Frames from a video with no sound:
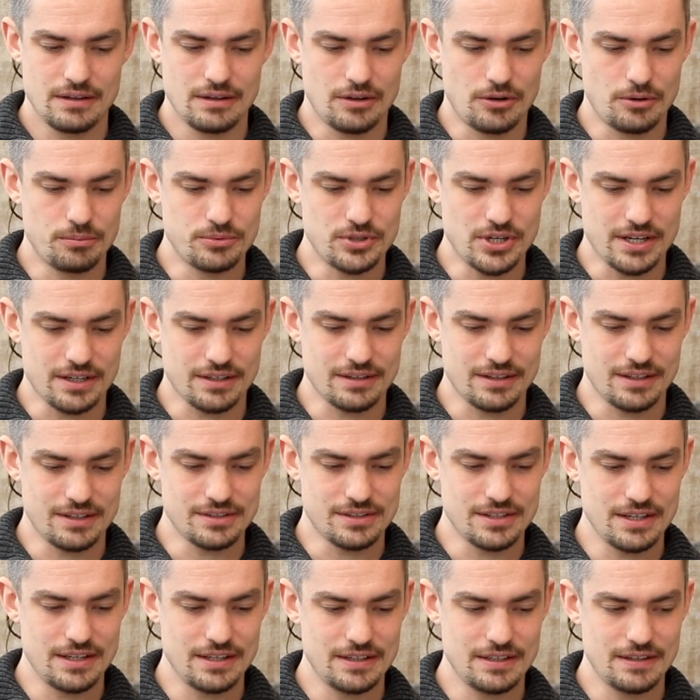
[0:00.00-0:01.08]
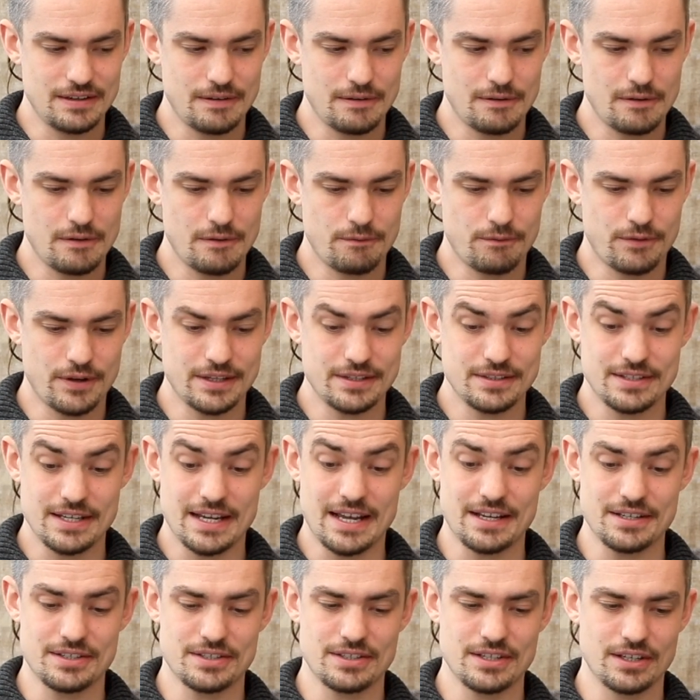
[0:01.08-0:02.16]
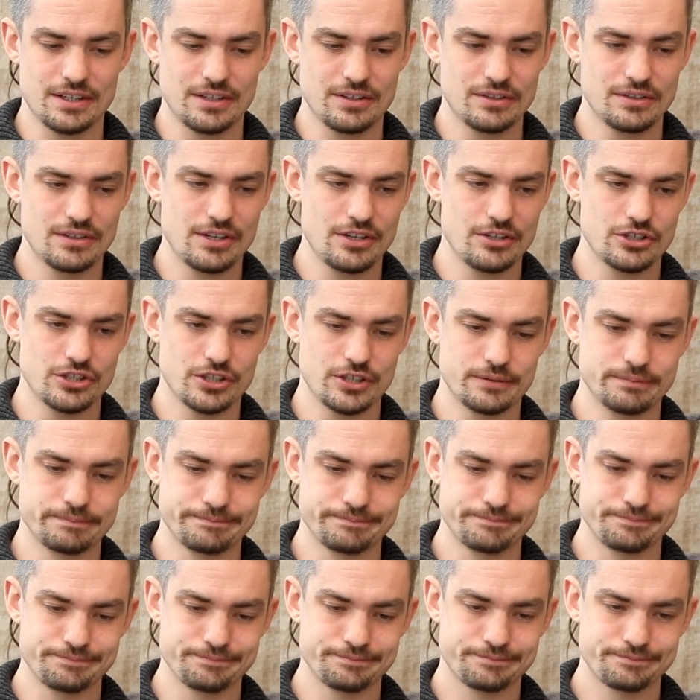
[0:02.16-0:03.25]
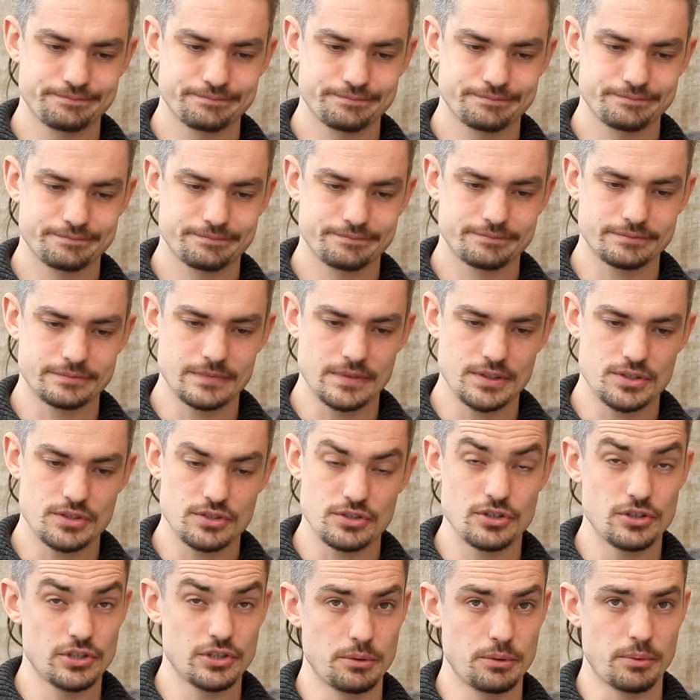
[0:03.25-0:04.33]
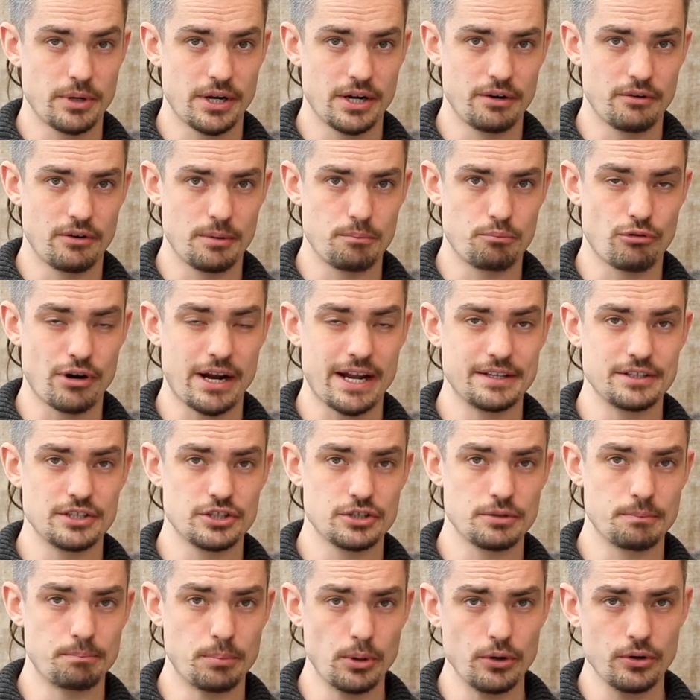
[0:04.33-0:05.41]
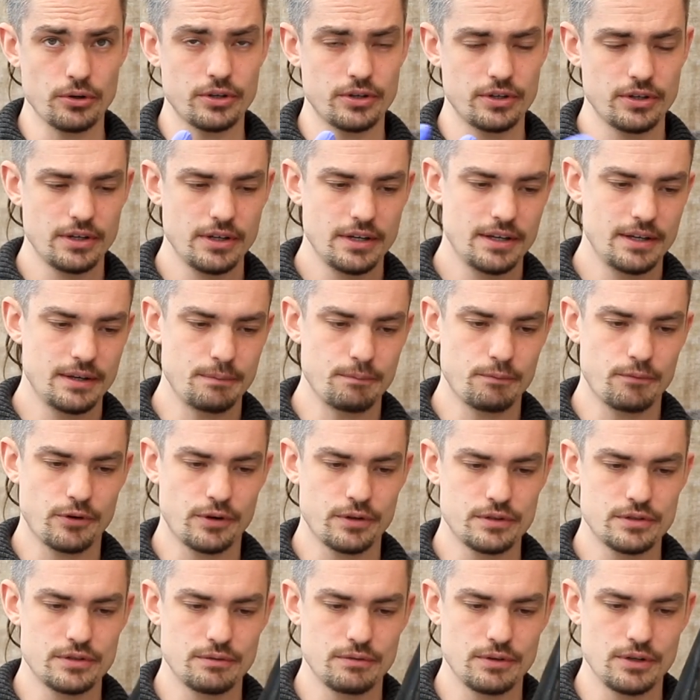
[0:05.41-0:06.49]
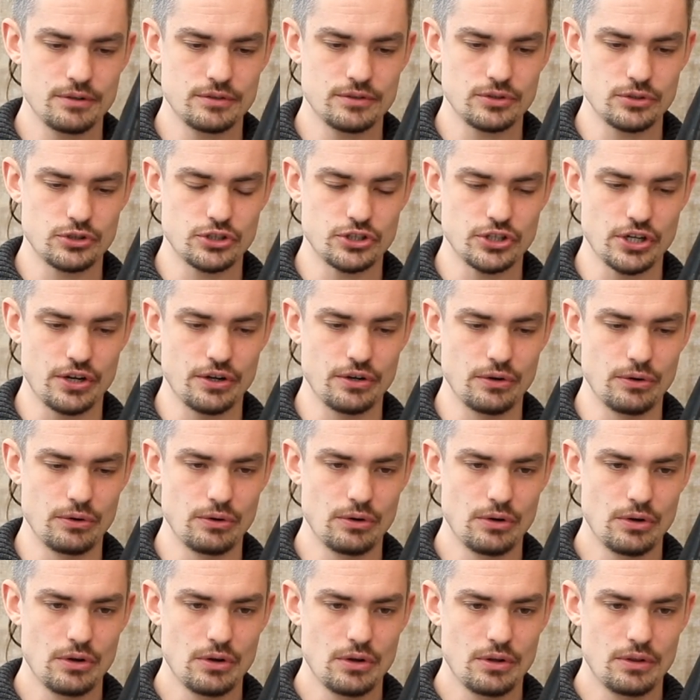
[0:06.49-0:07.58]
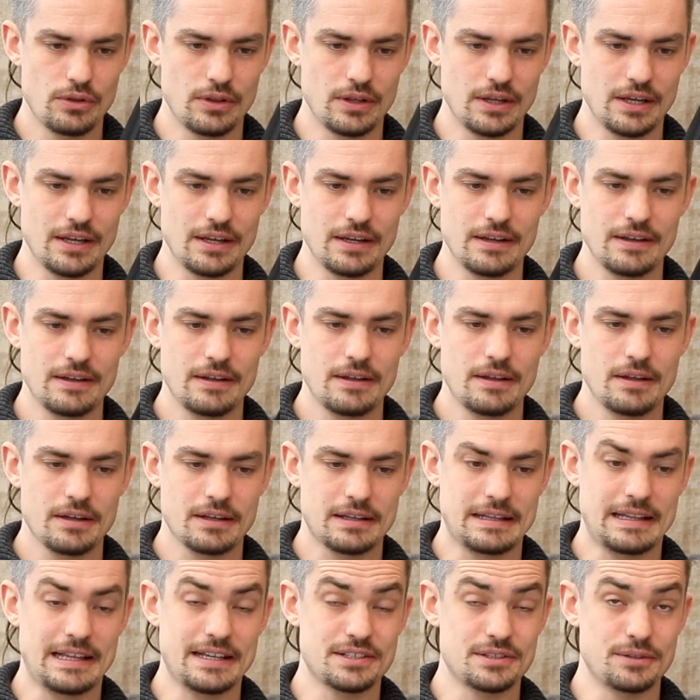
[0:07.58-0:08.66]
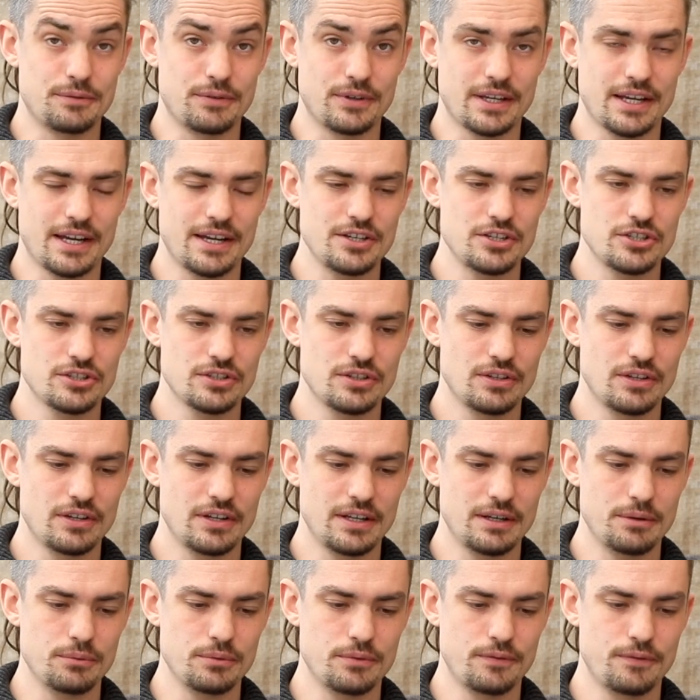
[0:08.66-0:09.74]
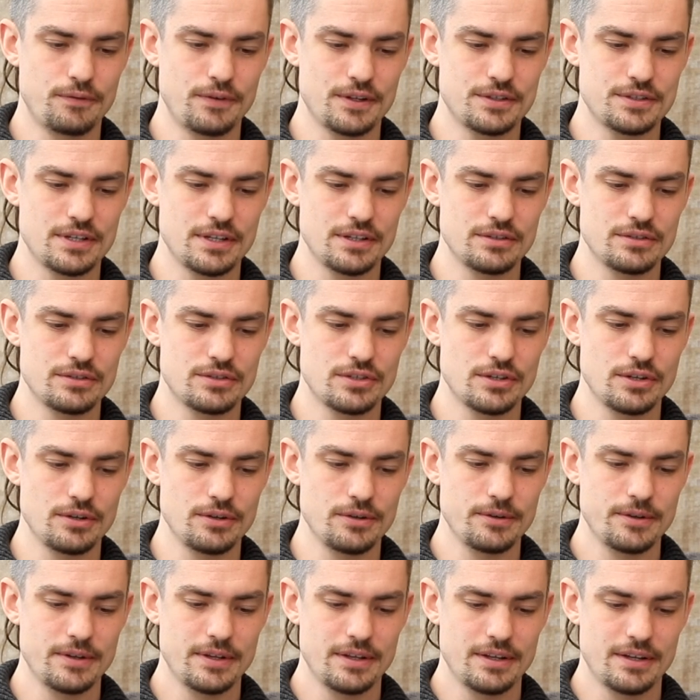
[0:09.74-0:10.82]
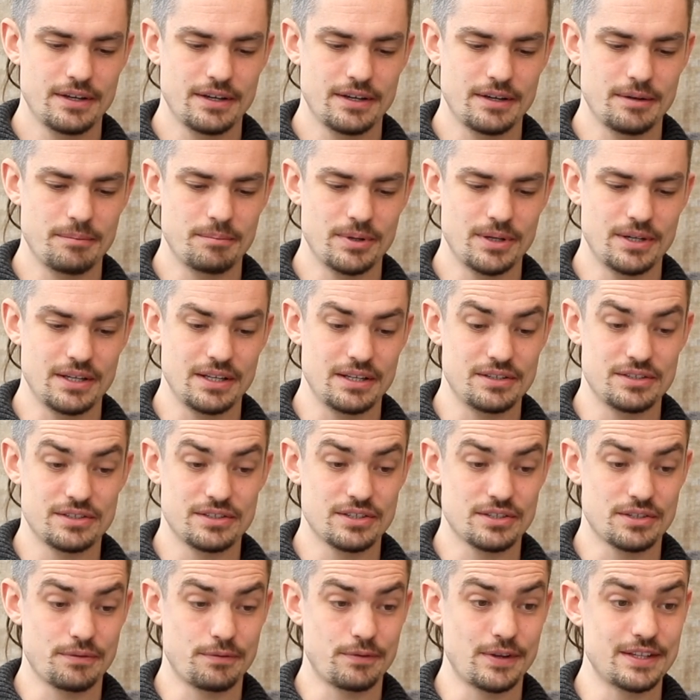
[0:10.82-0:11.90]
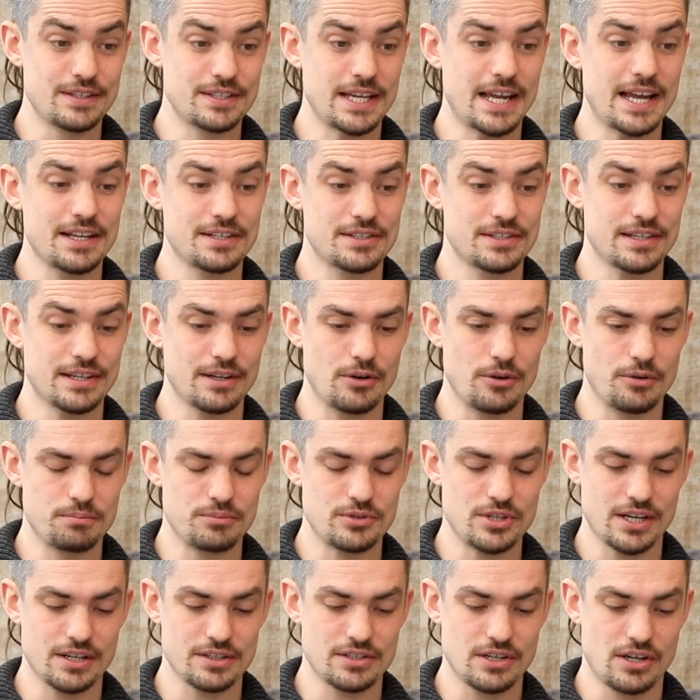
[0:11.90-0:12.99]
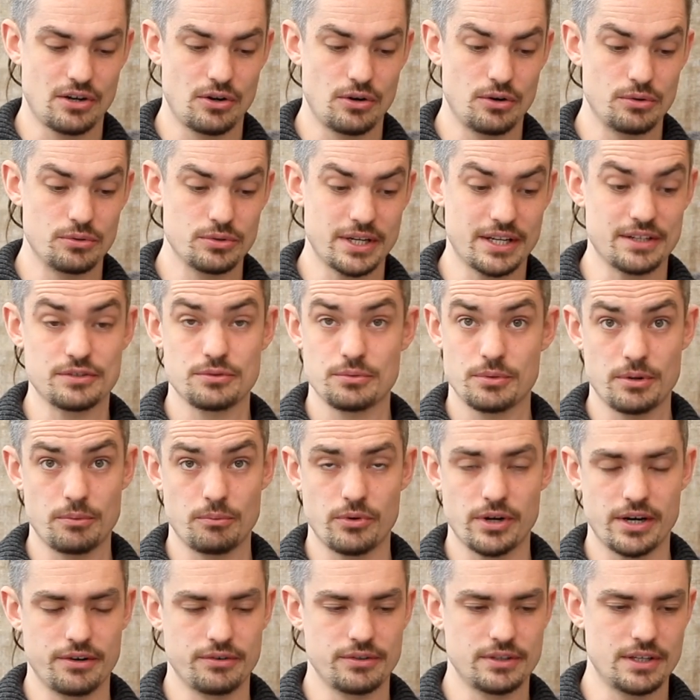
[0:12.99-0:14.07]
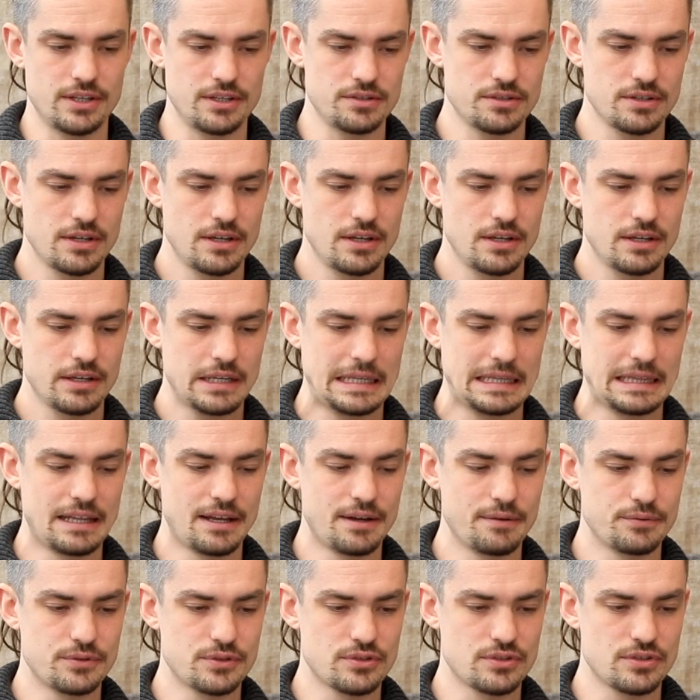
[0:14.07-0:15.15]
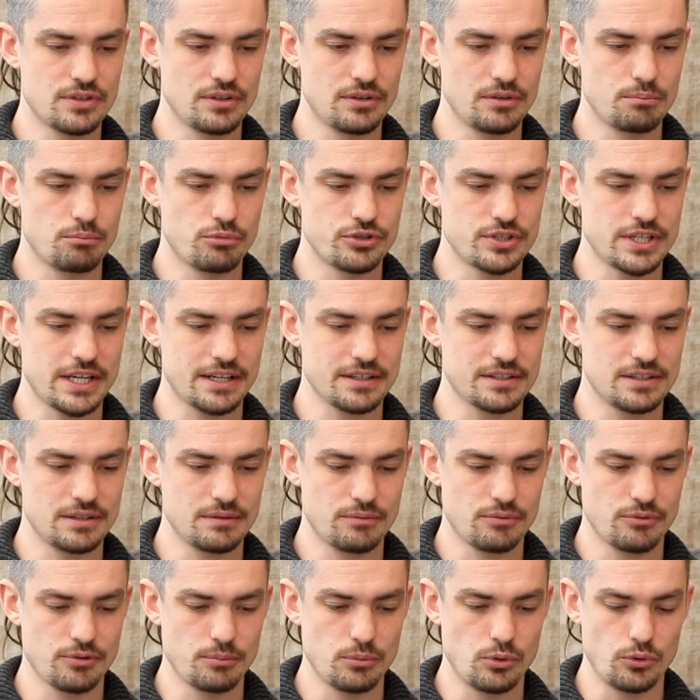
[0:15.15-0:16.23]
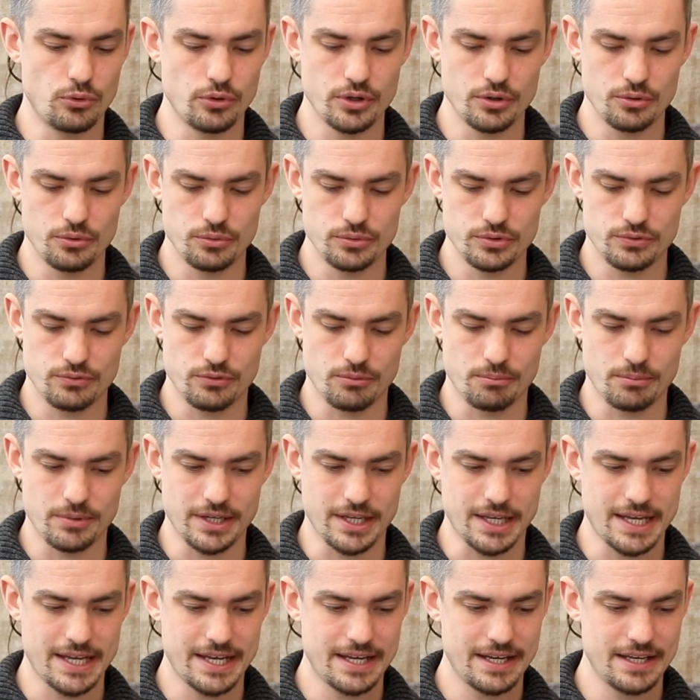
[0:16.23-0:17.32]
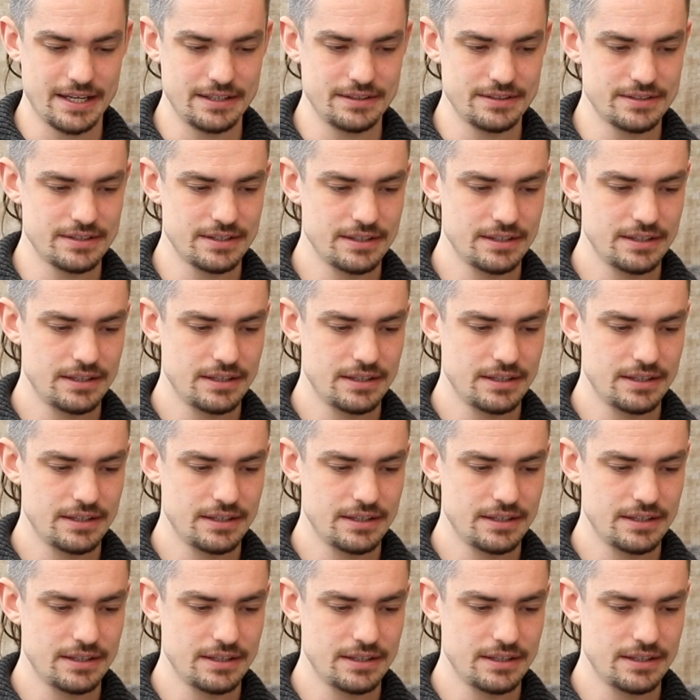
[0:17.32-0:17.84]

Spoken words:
object that's in fantastic condition. This is where I brandish a book in front of you to show the classification that it would fit into, but it is just a fantastic object to hold, hence why I'm wearing these gloves to protect it from oils from my hand,